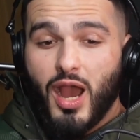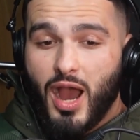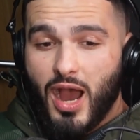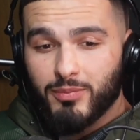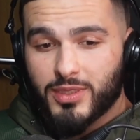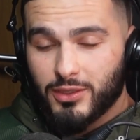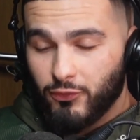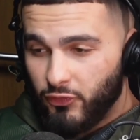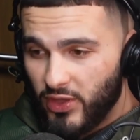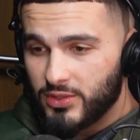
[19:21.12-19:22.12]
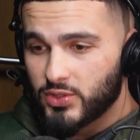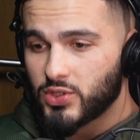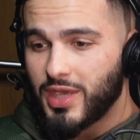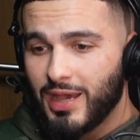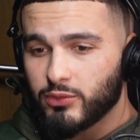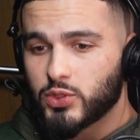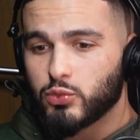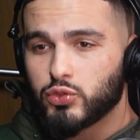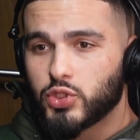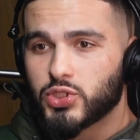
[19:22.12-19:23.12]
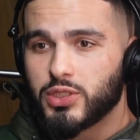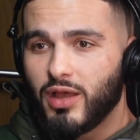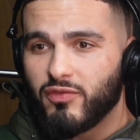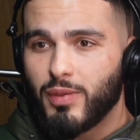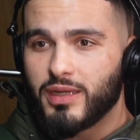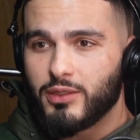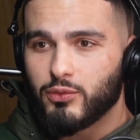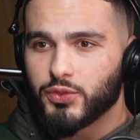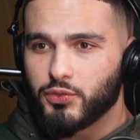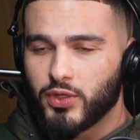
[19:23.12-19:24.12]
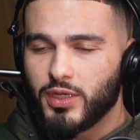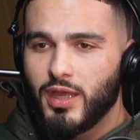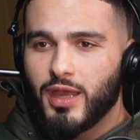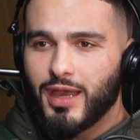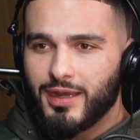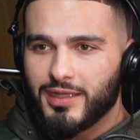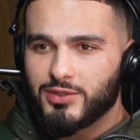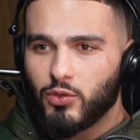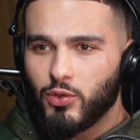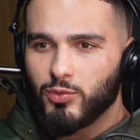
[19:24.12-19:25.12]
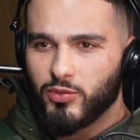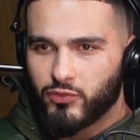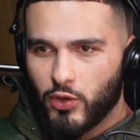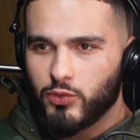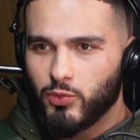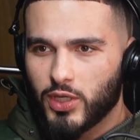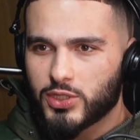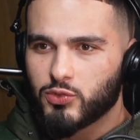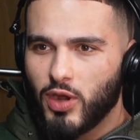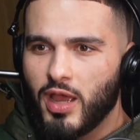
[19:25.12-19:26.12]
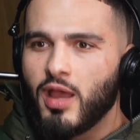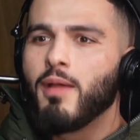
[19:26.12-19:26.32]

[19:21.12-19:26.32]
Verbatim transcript: I'm convinced councils just love money laundering and they do it with roadworks, right?